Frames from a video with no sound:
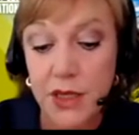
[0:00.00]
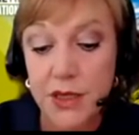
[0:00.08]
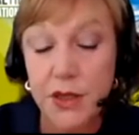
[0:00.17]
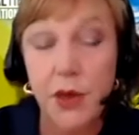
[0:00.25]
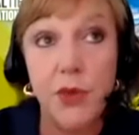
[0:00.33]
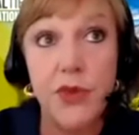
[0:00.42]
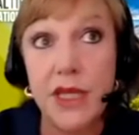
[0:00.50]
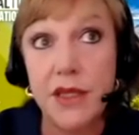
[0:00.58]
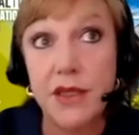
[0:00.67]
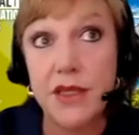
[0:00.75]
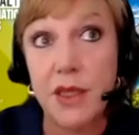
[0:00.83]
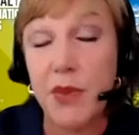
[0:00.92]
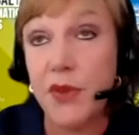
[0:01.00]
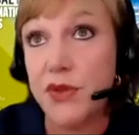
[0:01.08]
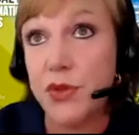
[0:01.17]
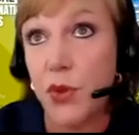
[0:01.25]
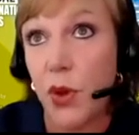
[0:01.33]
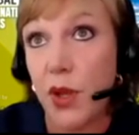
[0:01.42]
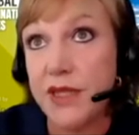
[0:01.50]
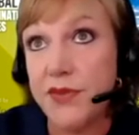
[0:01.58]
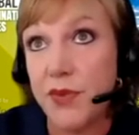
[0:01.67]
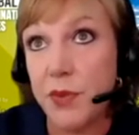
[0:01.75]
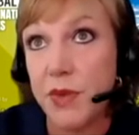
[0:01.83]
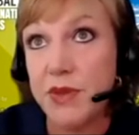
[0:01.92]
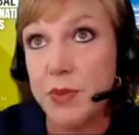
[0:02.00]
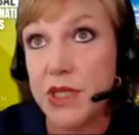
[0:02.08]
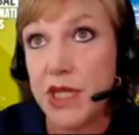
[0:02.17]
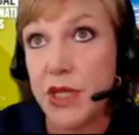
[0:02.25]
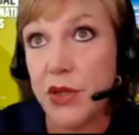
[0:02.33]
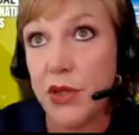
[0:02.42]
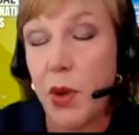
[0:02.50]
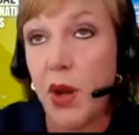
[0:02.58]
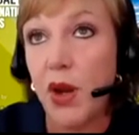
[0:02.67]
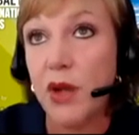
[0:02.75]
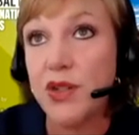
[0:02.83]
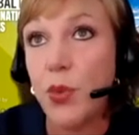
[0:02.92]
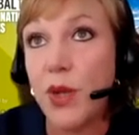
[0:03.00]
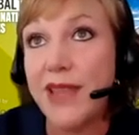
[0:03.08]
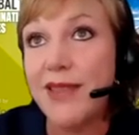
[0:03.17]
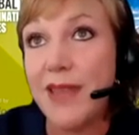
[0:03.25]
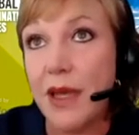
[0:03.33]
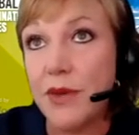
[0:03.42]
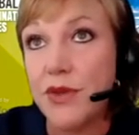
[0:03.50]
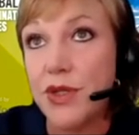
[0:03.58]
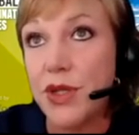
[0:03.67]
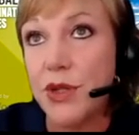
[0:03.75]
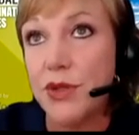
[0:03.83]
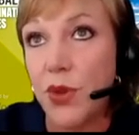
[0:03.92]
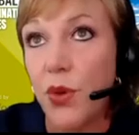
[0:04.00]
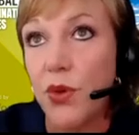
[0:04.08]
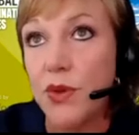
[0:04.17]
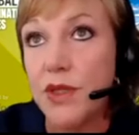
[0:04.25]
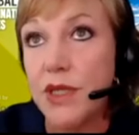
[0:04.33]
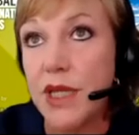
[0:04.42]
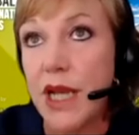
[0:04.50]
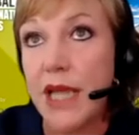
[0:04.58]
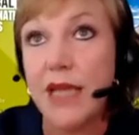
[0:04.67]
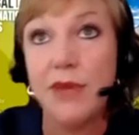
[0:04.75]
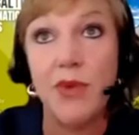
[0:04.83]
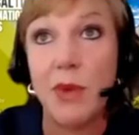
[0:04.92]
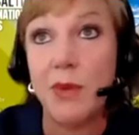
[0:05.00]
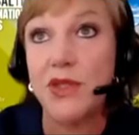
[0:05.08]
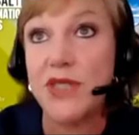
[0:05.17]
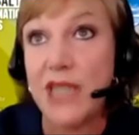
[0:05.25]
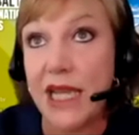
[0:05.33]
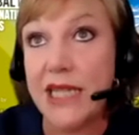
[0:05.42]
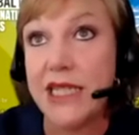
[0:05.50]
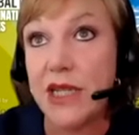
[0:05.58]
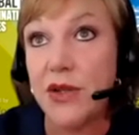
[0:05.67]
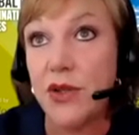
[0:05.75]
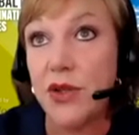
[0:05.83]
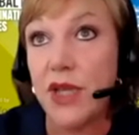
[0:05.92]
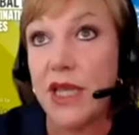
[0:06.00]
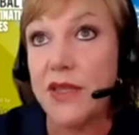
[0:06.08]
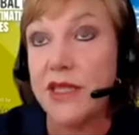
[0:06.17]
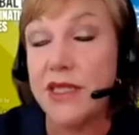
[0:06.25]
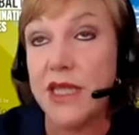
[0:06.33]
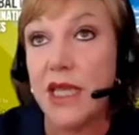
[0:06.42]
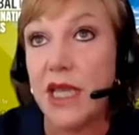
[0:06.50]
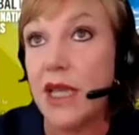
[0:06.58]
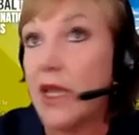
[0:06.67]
So the some of those drawings from this particular park are 20,000 years old. And I can remember standing there looking at these thinking,